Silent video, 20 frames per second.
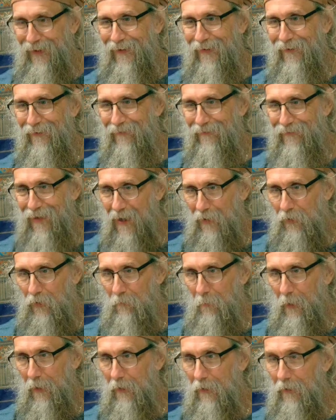it is
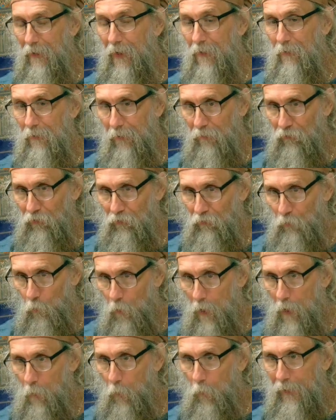documented, and this is
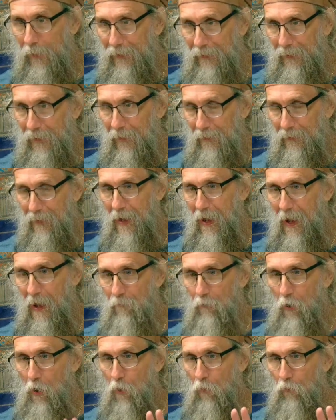what we need to
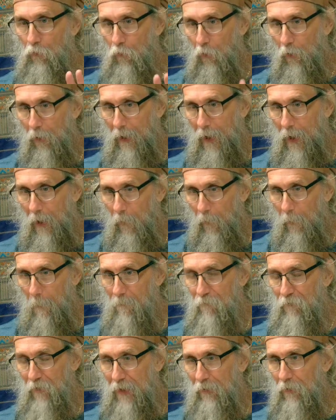have for our
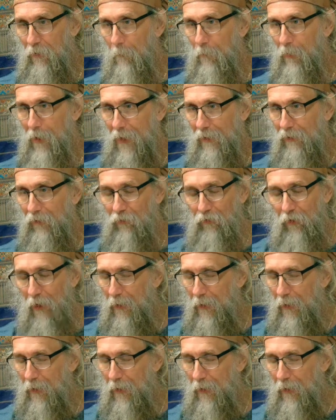faith and practice.